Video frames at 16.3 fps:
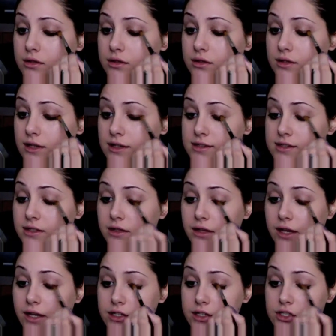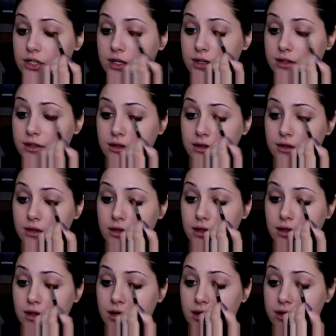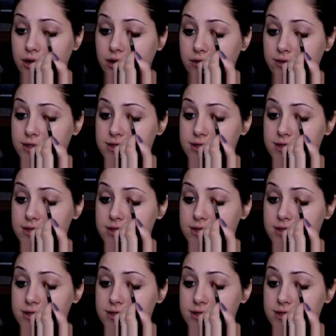next to the lash line. Now, if you